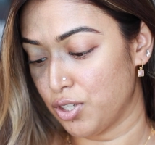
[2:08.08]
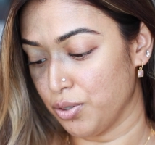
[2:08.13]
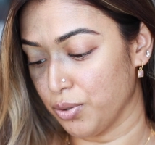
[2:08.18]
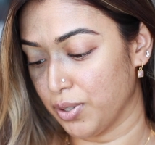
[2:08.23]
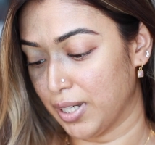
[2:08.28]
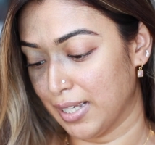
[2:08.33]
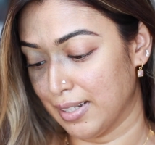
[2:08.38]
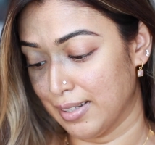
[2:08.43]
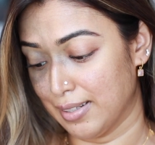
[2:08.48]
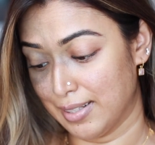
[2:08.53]
you
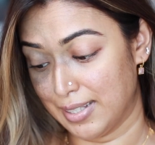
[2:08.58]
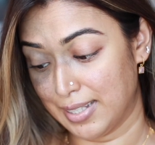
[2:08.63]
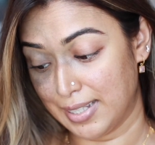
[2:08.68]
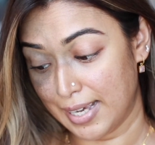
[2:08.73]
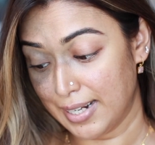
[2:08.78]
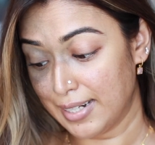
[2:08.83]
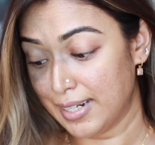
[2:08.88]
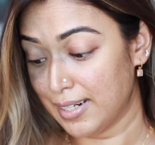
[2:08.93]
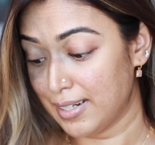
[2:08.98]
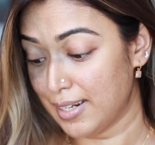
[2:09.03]
can
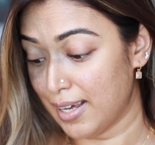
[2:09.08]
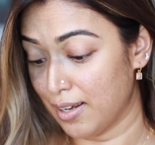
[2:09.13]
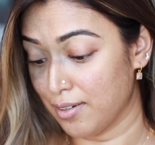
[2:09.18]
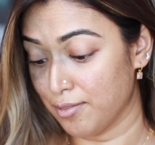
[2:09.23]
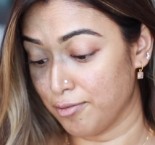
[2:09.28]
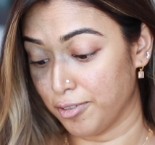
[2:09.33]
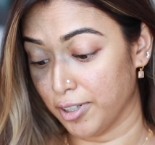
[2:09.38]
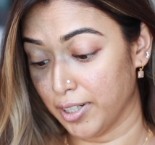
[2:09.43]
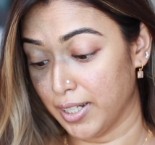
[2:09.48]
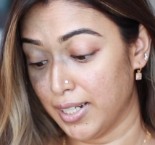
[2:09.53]
set it
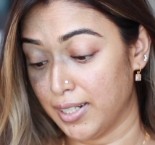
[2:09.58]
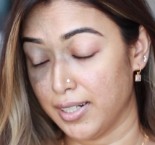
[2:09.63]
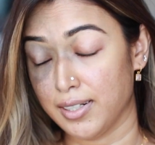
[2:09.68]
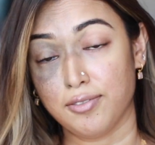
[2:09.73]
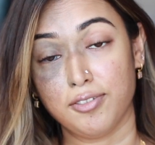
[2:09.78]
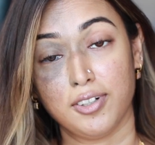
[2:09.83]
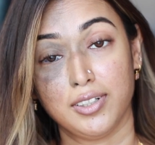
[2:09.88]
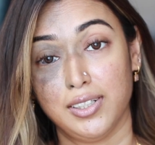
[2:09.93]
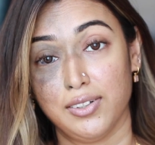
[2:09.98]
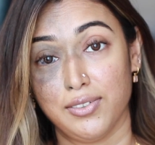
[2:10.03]
and forget
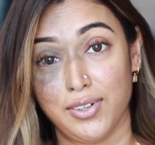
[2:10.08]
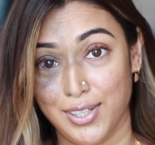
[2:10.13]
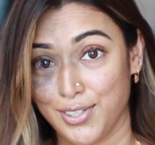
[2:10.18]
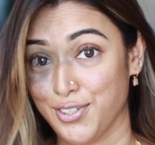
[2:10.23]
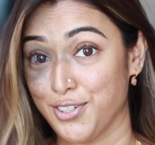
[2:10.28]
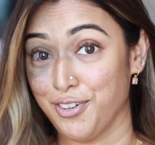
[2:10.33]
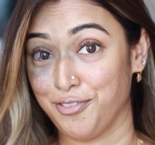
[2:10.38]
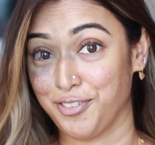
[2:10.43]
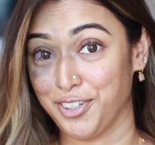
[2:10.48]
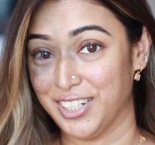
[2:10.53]
it for the
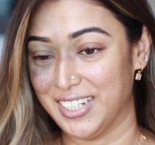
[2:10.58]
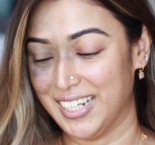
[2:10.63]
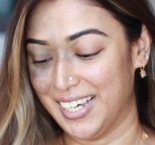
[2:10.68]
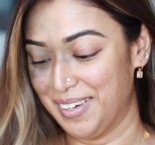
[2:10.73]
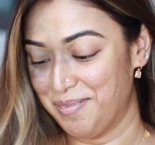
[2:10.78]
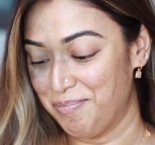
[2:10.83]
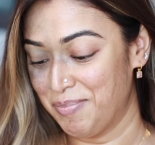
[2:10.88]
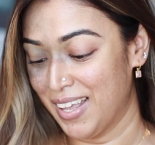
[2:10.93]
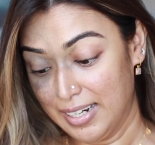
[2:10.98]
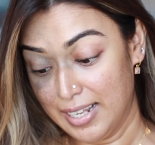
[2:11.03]
rest of your
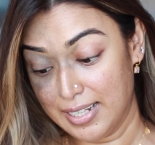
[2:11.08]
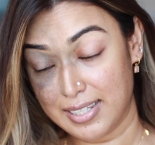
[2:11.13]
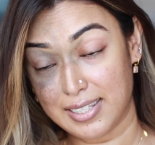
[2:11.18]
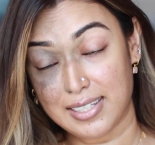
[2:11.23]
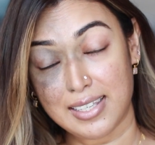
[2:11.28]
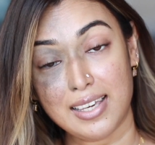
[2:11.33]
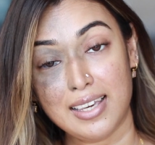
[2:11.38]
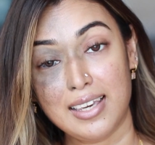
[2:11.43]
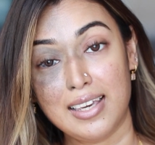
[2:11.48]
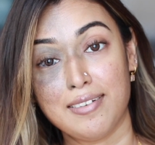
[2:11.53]
day. Let's
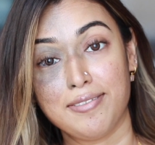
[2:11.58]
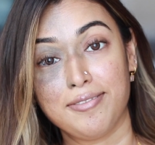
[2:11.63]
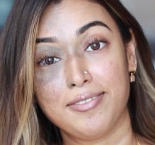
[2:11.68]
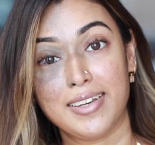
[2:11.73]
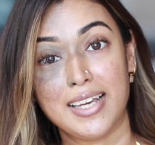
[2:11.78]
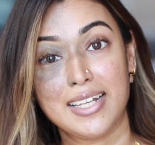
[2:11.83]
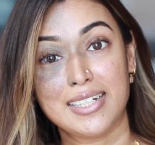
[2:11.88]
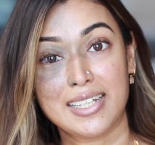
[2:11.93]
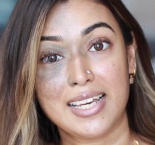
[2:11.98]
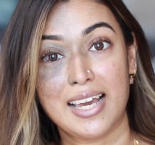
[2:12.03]
see if
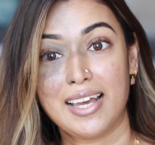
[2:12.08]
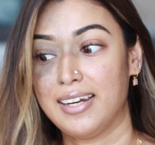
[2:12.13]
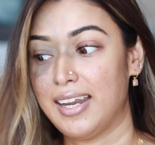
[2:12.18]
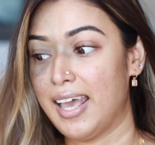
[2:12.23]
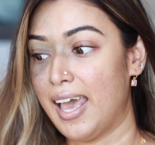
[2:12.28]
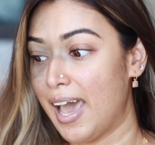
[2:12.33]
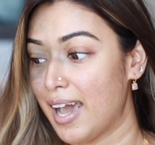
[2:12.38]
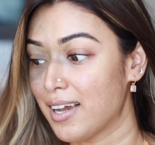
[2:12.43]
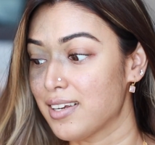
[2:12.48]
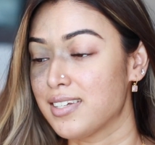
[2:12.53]
it
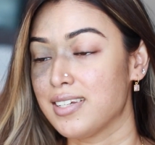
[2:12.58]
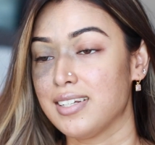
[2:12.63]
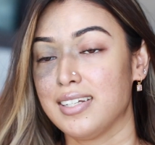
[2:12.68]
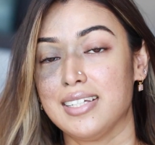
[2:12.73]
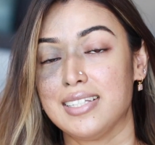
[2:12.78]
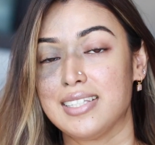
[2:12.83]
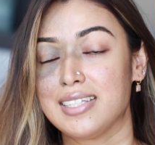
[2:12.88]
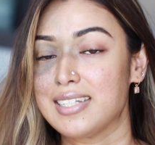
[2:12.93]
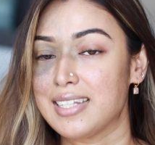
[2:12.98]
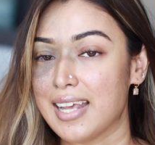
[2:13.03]
can
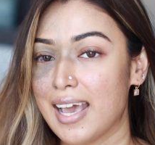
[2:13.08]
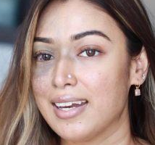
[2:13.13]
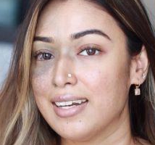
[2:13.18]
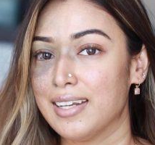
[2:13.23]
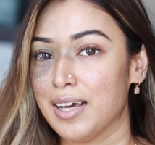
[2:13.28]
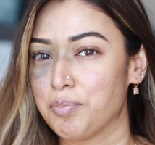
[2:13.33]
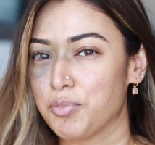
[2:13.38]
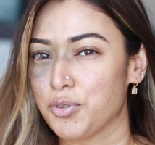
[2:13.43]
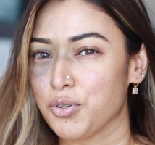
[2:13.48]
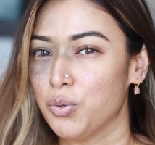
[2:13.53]
actually
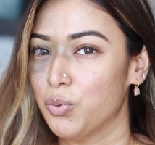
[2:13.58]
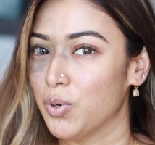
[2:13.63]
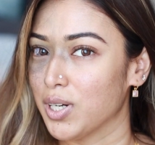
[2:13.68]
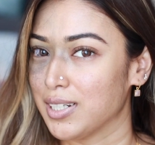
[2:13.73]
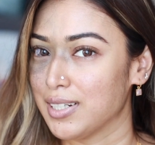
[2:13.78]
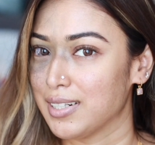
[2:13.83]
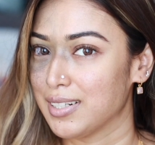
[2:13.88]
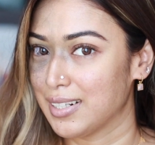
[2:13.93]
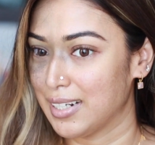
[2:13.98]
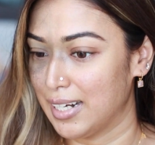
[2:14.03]
stand up to
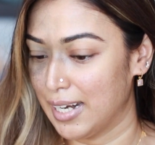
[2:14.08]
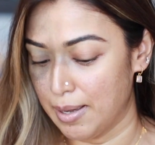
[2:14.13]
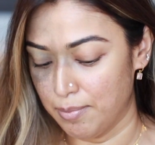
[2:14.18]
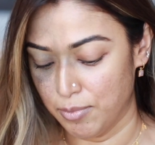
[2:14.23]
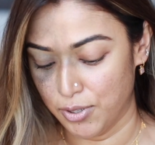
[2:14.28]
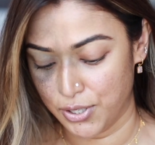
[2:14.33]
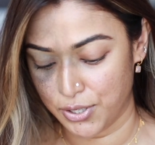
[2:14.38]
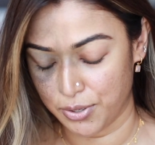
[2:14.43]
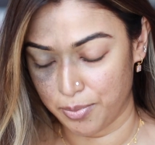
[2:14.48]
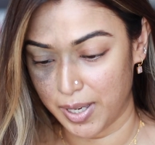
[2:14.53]
what it
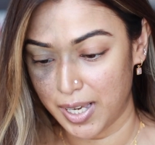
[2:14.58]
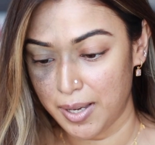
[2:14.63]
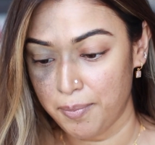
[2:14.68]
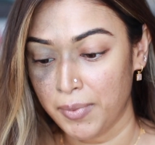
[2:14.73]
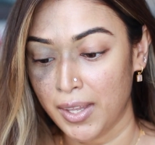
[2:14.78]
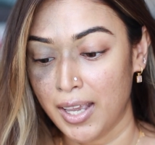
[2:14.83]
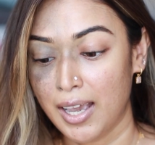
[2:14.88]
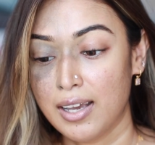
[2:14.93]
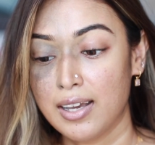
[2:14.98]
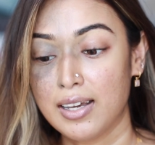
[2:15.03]
claims to be.
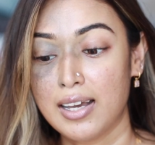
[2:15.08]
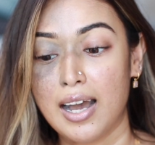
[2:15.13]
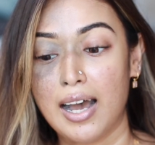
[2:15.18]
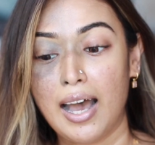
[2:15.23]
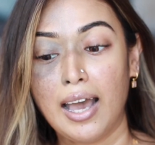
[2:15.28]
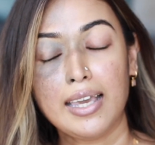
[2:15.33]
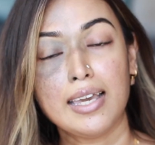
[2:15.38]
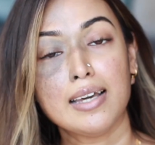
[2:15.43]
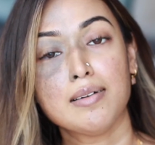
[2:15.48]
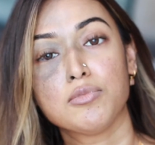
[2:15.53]

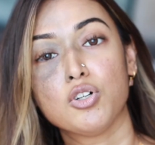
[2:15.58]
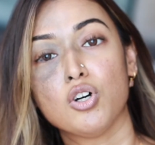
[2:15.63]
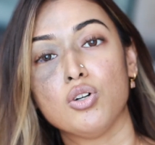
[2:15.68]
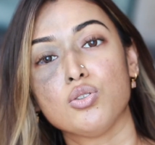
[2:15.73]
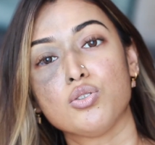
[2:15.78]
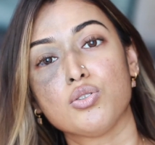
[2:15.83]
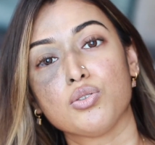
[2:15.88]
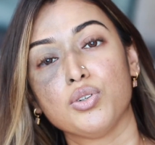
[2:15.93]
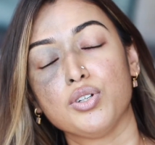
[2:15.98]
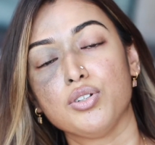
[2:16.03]
I am
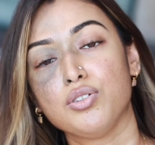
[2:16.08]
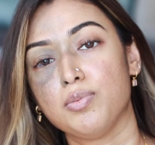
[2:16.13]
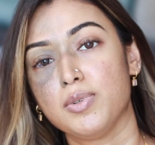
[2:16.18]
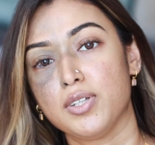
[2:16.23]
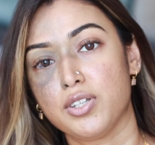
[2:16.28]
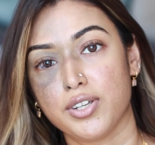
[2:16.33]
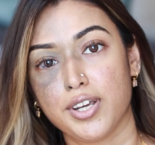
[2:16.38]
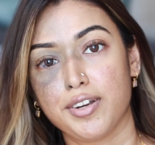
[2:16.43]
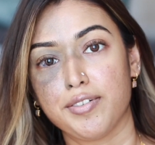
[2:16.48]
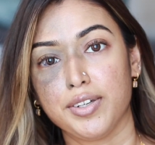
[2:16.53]
also going to be
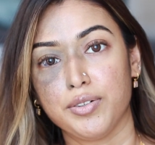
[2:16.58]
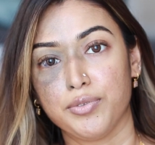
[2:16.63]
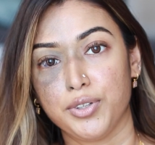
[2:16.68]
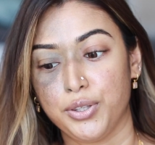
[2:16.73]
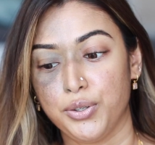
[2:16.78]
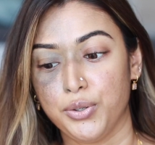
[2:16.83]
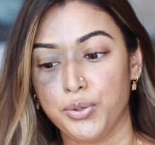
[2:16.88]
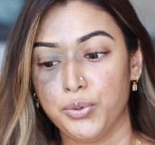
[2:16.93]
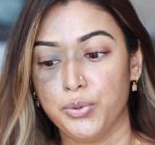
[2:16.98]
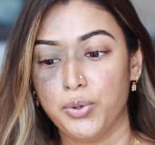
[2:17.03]
sharing
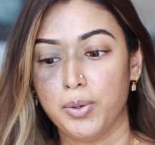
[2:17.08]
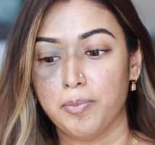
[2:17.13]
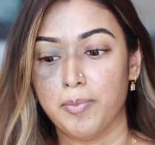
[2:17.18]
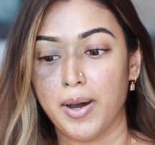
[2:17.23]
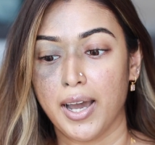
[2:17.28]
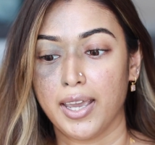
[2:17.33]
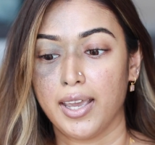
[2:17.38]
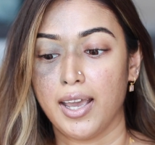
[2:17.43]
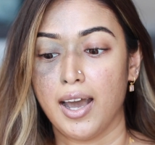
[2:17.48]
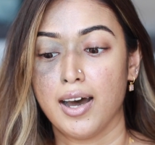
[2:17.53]
with you
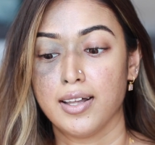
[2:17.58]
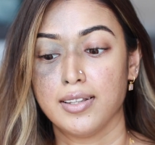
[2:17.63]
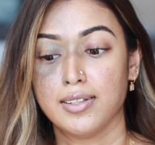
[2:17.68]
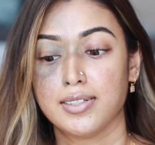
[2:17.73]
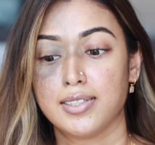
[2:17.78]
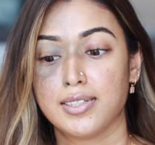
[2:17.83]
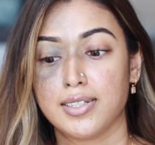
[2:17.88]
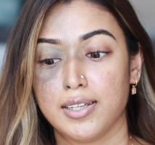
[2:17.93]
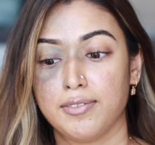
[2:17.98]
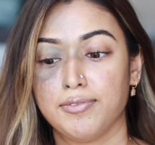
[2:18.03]
my
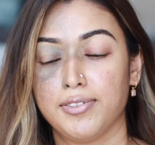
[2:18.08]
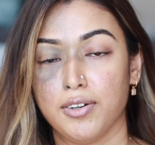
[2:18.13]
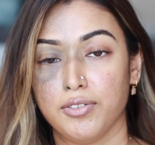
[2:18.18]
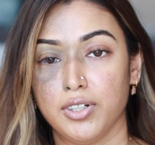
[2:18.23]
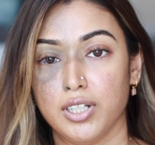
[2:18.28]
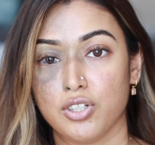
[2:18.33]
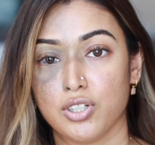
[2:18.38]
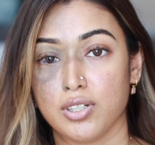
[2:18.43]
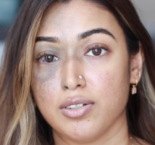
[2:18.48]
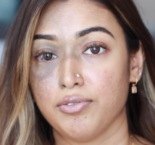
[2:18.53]
other stick
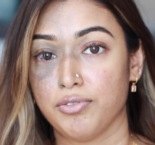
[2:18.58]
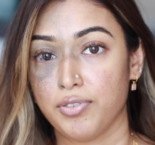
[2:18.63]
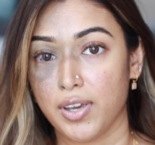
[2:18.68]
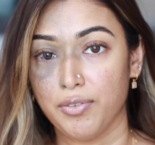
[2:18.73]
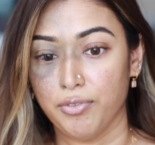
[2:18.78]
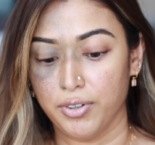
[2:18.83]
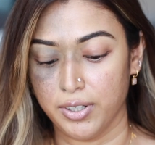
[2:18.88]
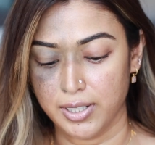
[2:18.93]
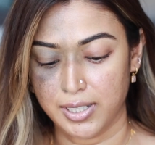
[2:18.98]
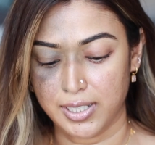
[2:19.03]
foundation
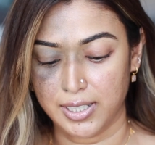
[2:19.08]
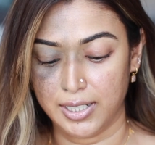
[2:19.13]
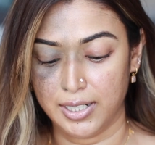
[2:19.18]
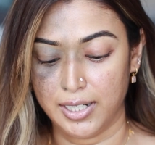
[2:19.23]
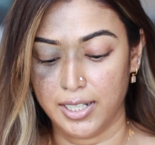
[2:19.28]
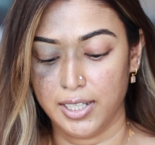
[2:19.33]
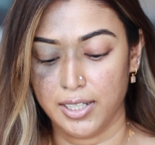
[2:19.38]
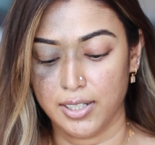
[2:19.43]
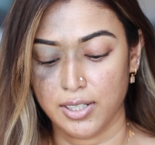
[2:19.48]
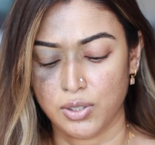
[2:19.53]
favorites
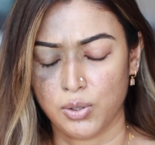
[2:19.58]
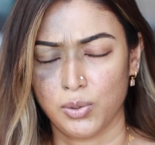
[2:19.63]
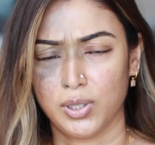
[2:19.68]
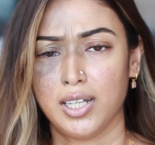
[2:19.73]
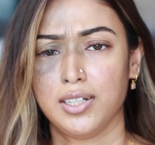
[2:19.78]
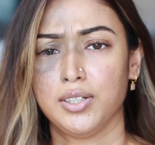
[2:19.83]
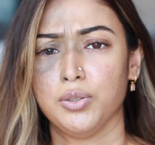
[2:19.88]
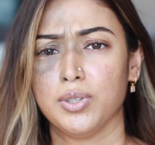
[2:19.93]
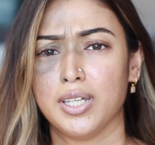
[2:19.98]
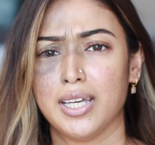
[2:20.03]
in here so
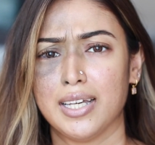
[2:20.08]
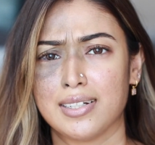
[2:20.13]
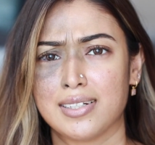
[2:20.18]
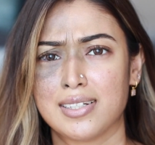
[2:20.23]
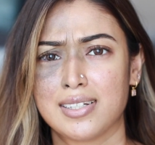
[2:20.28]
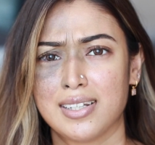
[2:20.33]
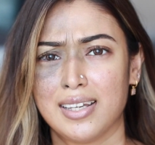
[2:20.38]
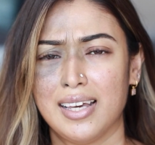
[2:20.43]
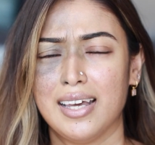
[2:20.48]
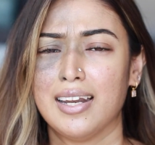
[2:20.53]
that you
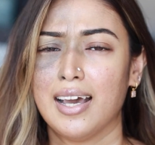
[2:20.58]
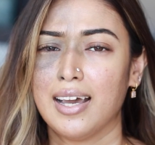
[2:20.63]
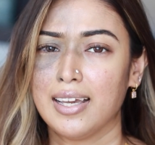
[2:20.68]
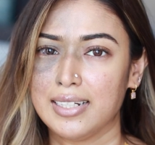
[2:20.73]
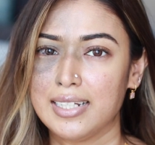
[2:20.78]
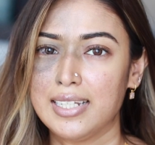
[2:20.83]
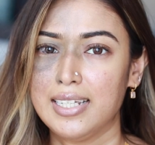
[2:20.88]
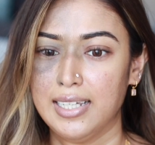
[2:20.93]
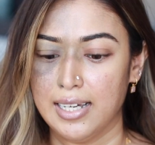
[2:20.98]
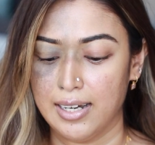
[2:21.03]
get an
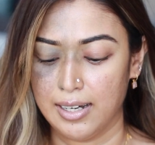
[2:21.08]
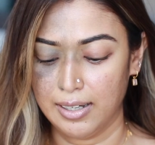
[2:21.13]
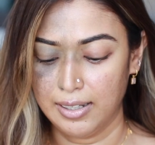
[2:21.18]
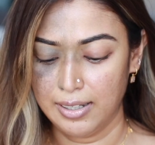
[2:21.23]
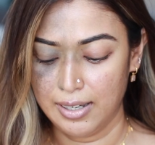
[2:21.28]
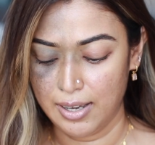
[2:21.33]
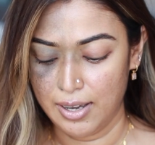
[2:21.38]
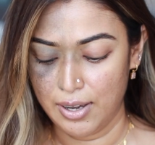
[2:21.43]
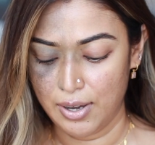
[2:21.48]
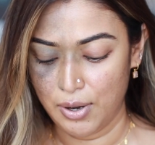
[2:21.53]
idea
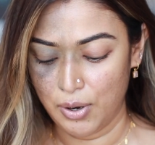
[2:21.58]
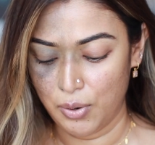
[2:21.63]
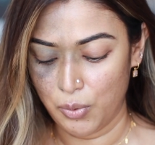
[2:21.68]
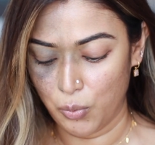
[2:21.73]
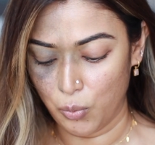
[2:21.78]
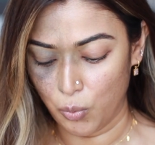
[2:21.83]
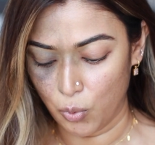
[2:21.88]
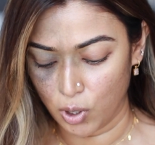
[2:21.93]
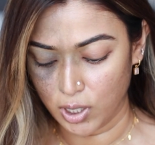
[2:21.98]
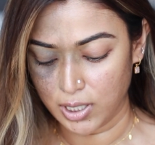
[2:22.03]

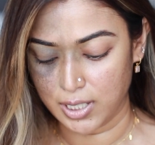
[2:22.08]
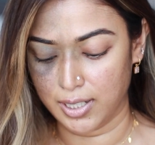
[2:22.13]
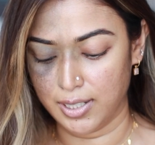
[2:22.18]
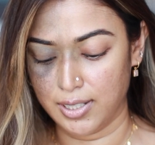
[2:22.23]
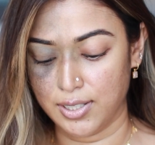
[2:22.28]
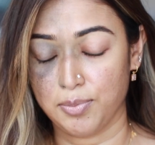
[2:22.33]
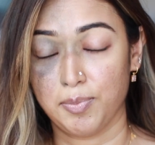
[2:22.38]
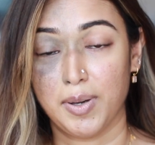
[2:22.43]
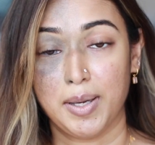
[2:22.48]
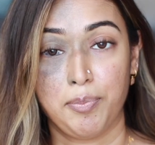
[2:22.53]
what is my